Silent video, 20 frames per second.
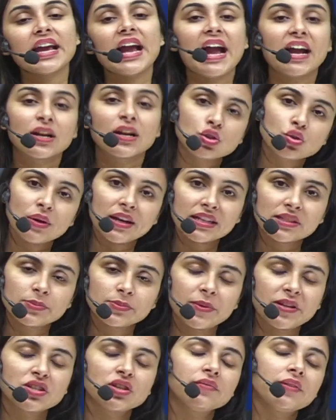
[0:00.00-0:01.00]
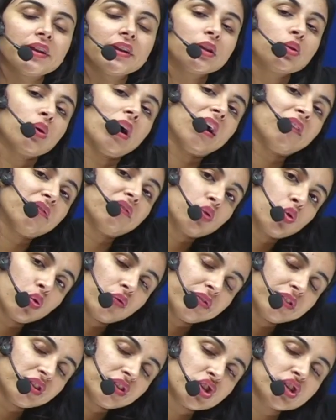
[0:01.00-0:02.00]
actual expression when you have
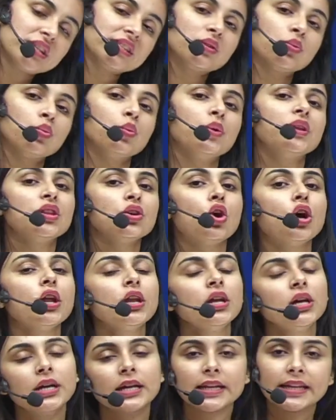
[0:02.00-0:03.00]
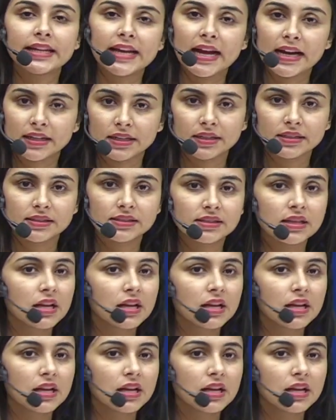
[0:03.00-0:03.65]
coefficients with your reactants.